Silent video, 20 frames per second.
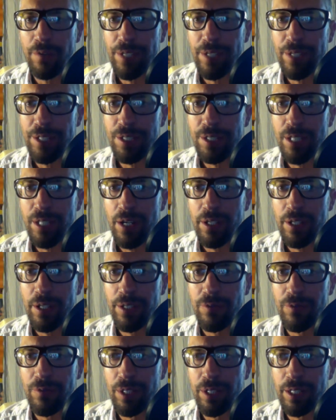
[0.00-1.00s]

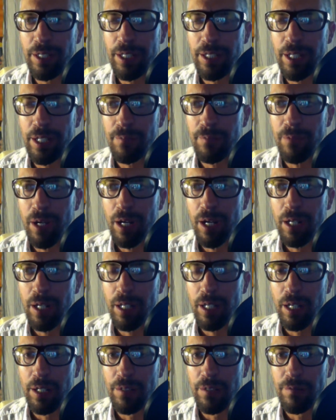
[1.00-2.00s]
vegetarian really a part
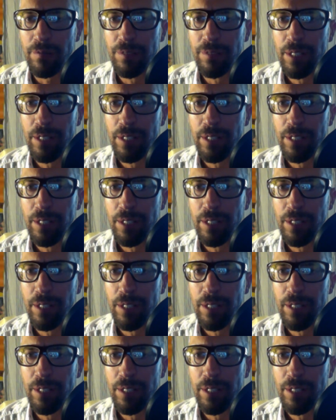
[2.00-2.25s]
of